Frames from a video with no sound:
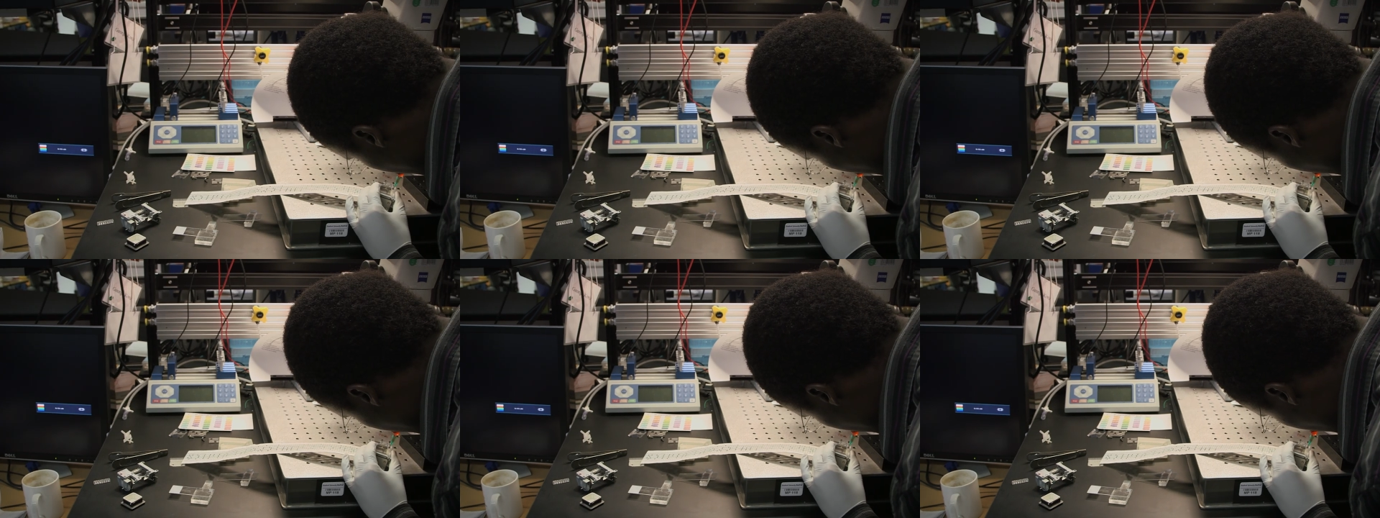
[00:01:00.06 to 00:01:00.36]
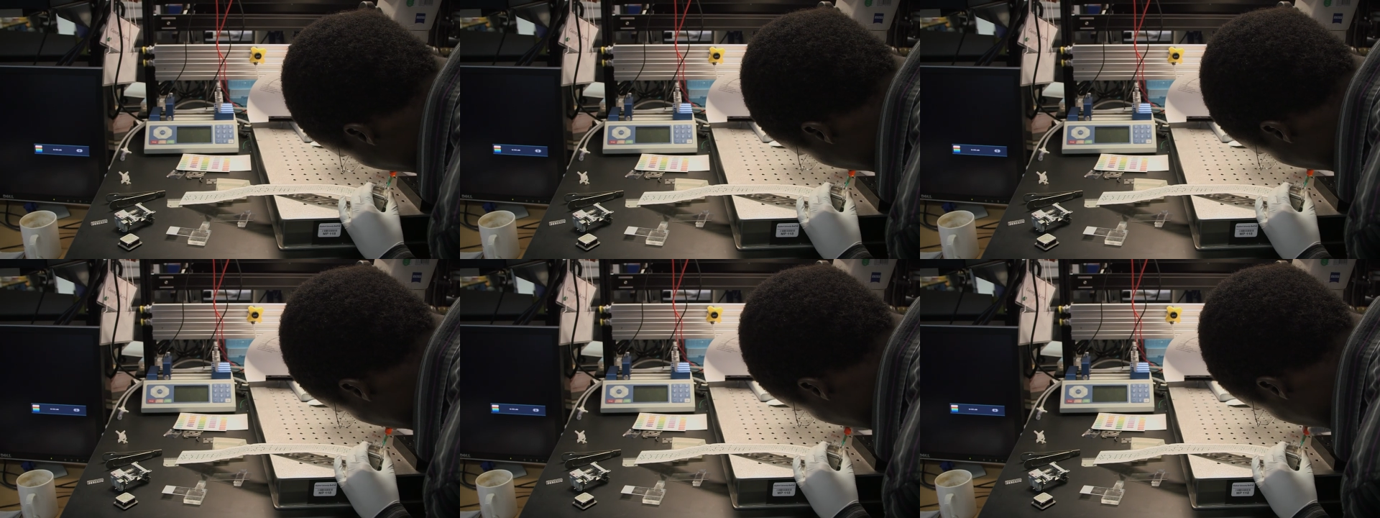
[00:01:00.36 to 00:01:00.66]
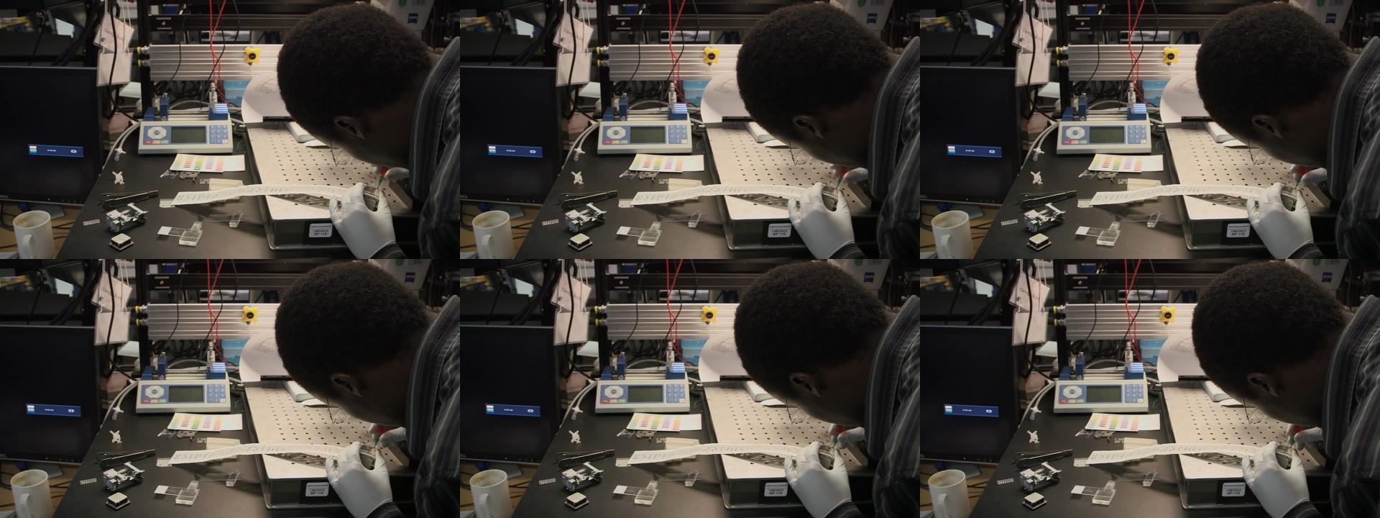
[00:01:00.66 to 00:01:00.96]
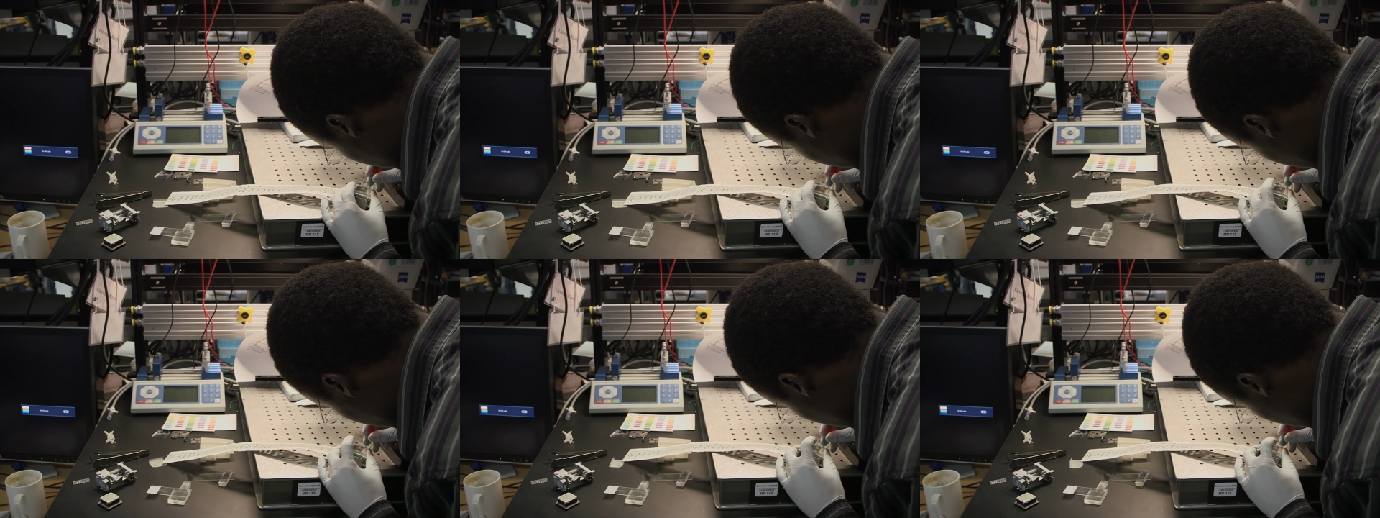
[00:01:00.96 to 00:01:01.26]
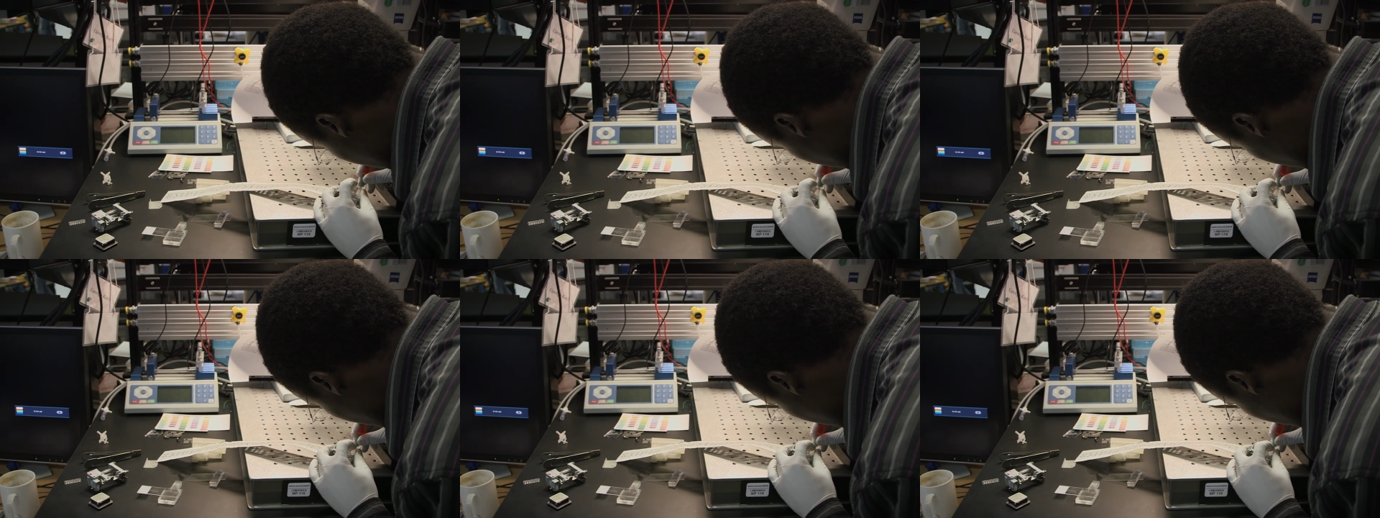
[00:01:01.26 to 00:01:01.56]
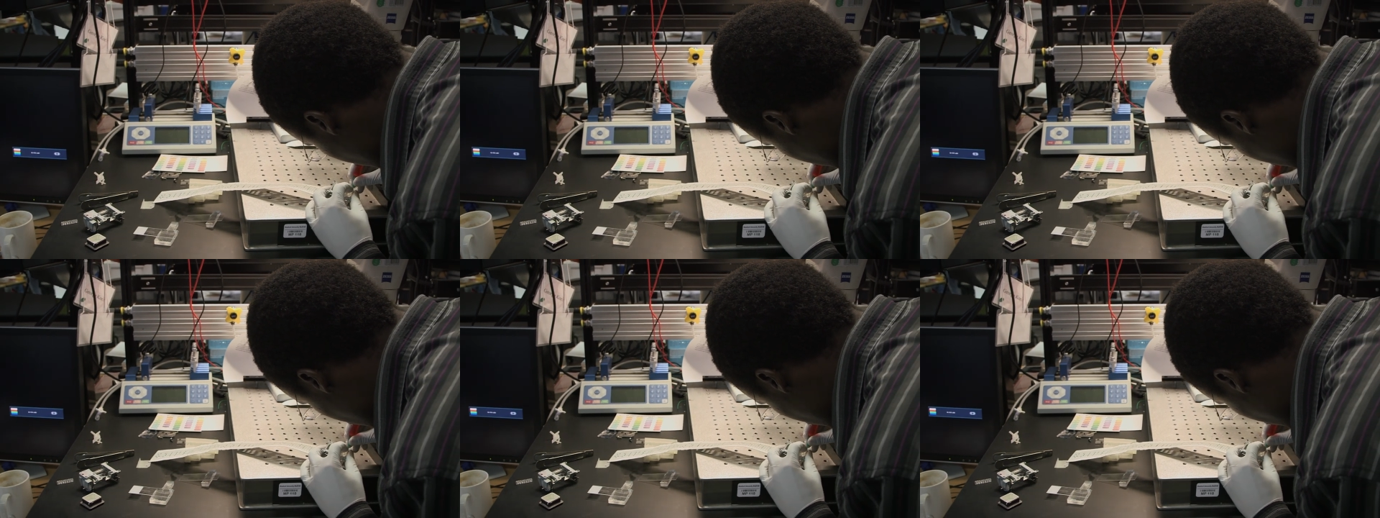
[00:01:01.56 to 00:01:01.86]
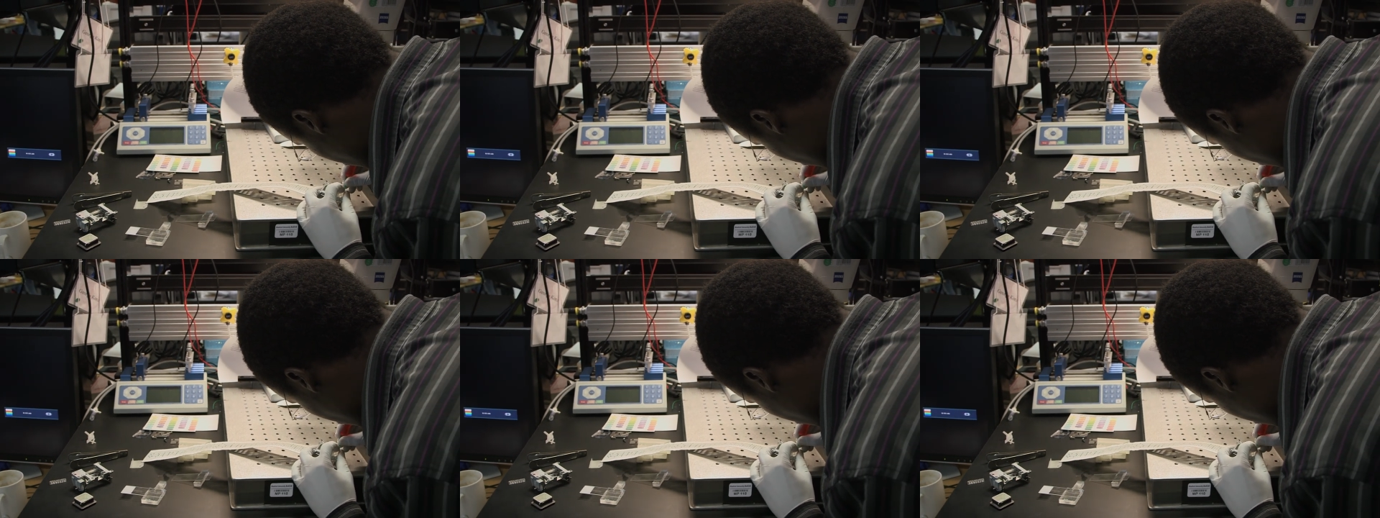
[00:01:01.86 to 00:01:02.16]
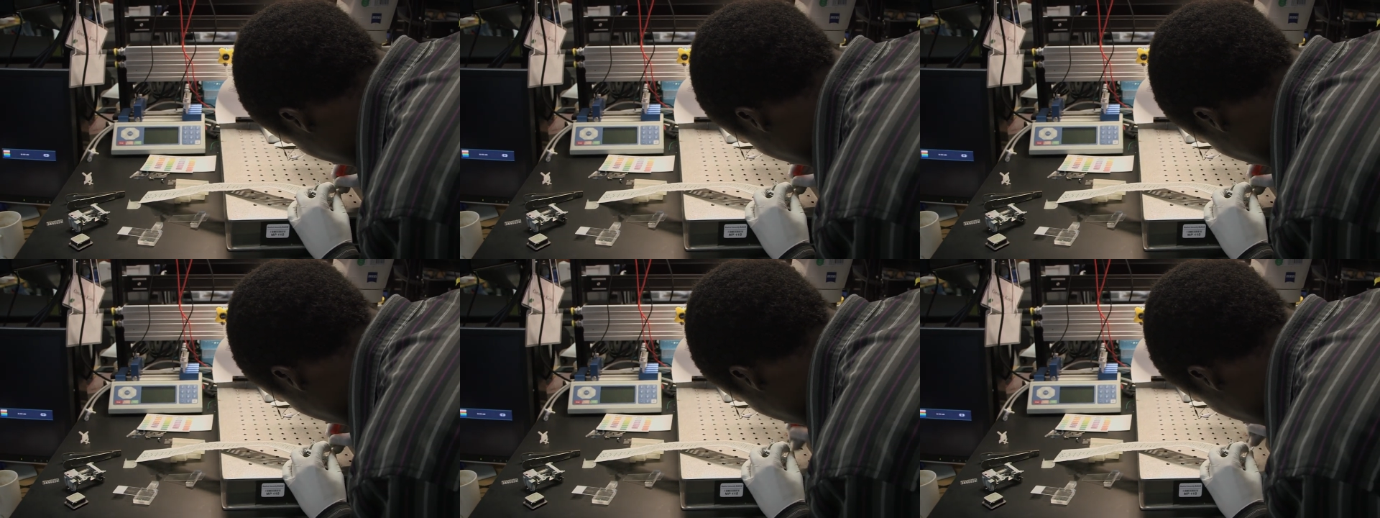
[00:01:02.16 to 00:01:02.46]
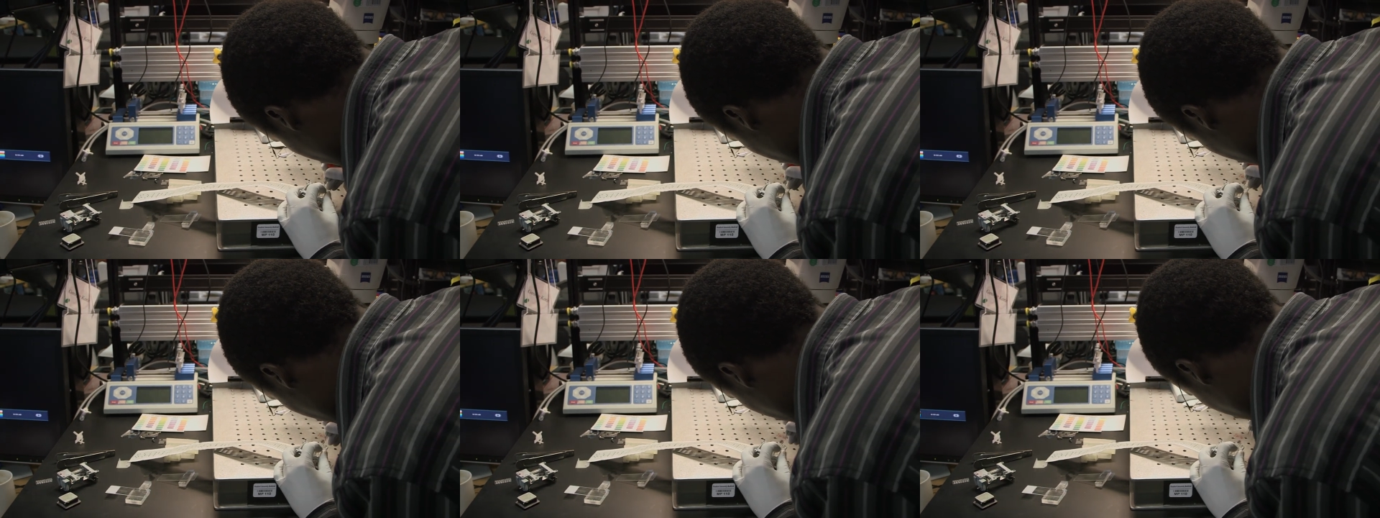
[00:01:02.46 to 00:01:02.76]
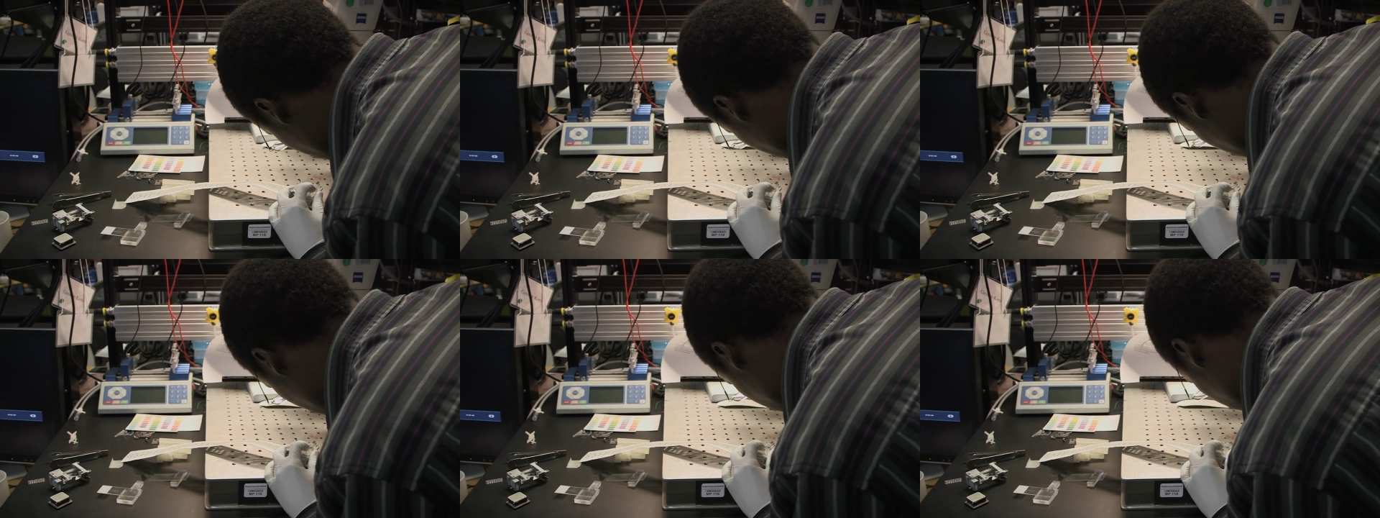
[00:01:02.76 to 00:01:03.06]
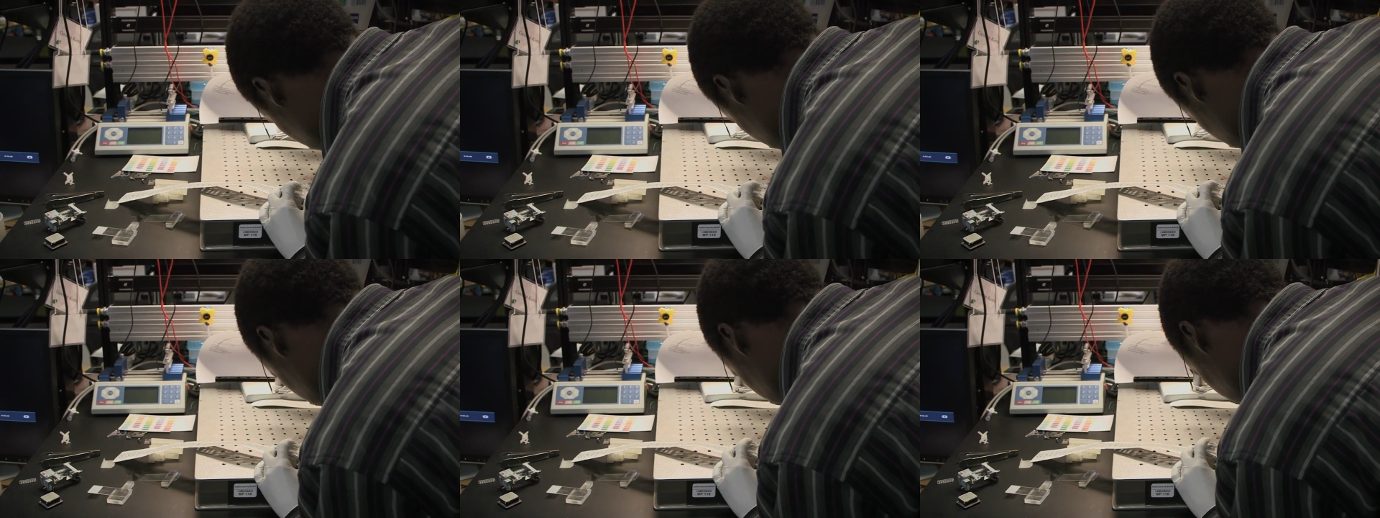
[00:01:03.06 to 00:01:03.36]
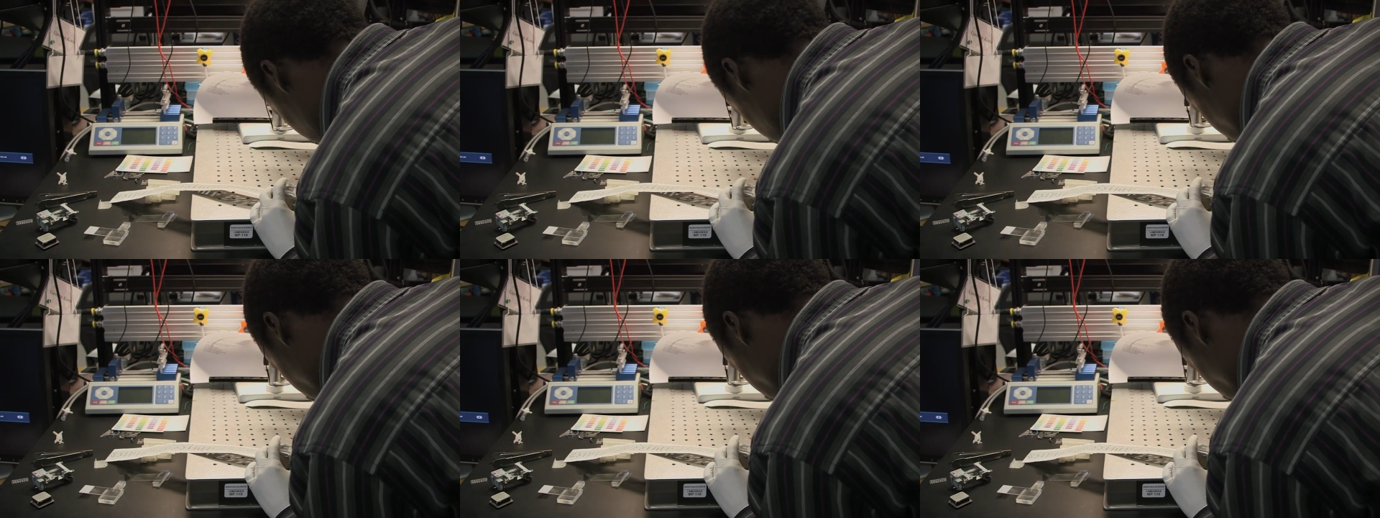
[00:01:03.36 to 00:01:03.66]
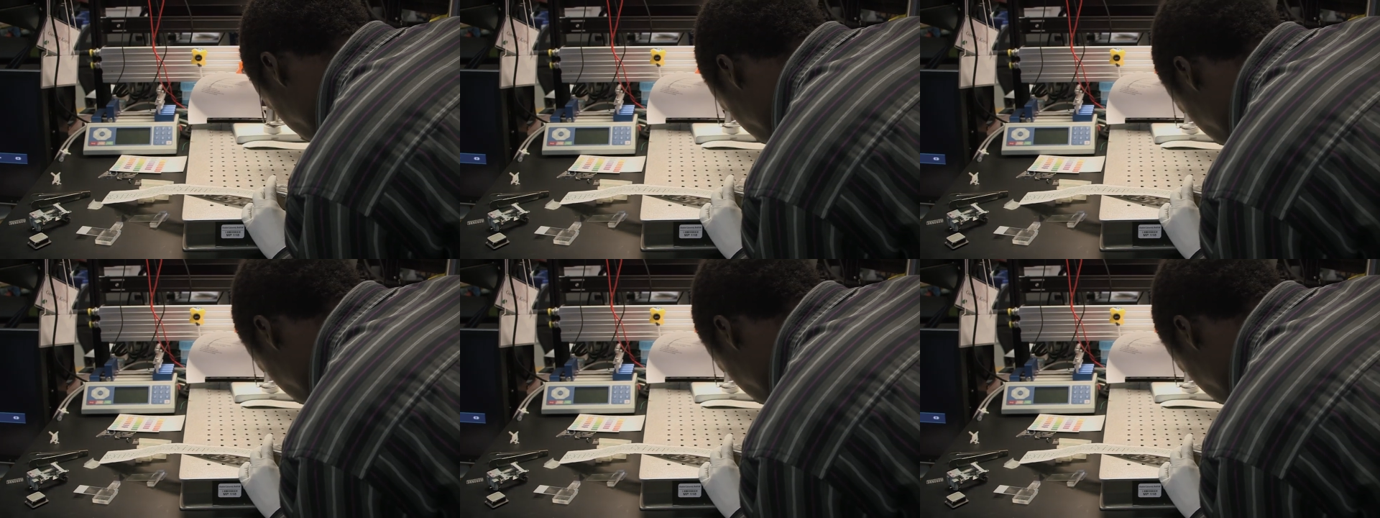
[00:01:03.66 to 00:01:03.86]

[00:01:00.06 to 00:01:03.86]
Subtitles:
(no speaker visible)